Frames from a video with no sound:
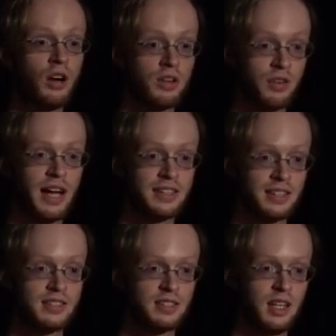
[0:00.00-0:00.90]
of different
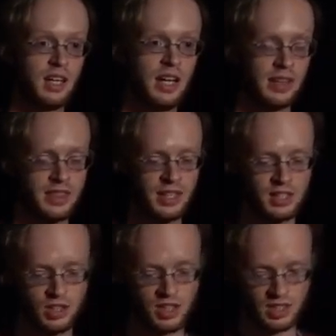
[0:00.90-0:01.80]
accents. And the thing is,
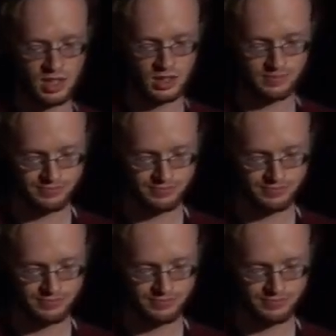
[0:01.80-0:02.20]
you just need to